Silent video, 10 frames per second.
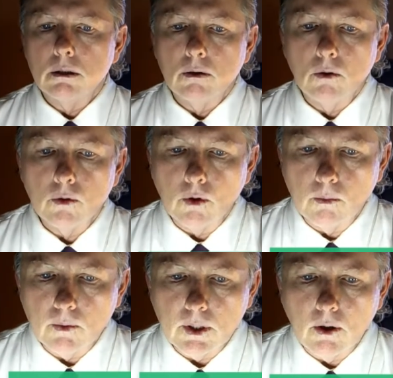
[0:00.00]
Hold on.
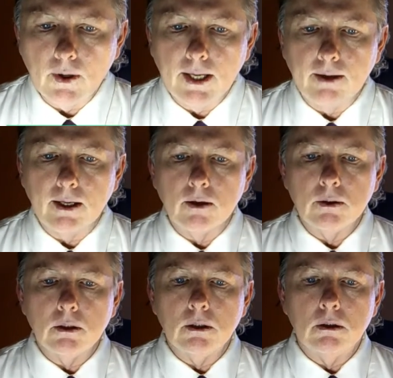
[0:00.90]
Oh, here
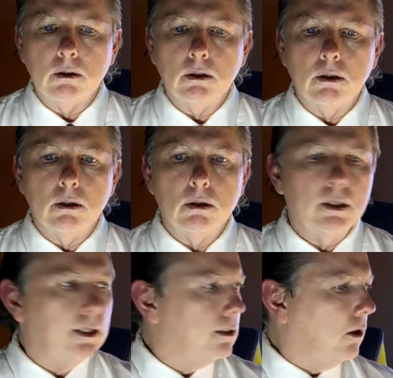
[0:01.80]

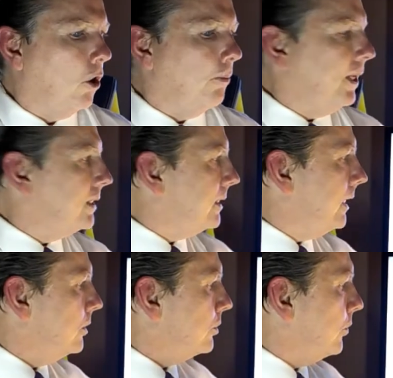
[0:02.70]
you go. I hope you can
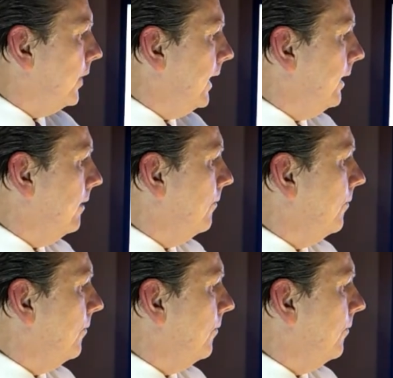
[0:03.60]
see the screen.